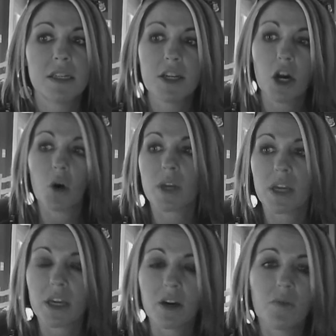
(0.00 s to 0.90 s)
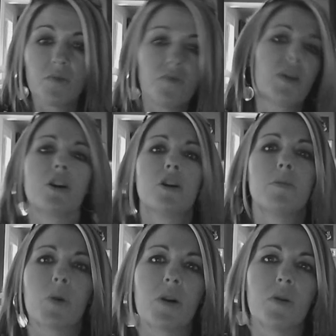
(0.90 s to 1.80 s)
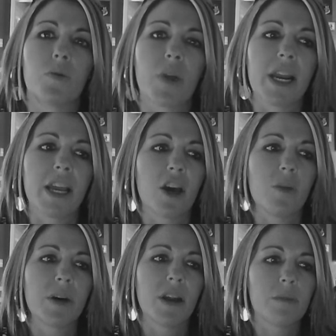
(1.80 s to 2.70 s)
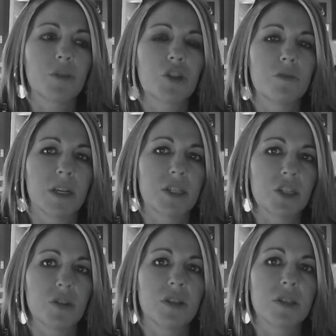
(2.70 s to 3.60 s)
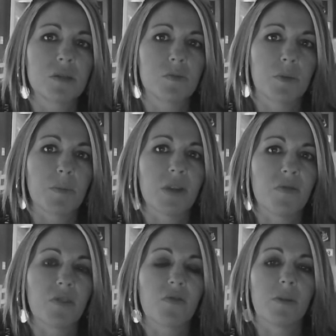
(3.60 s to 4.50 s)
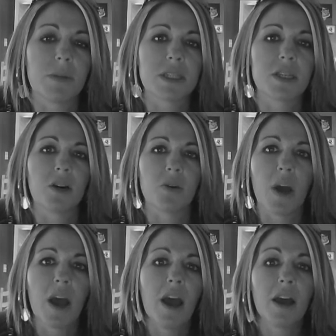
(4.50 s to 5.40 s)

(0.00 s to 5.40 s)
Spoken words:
talking on film or on radio, but I'm sure my students would benefit from it. So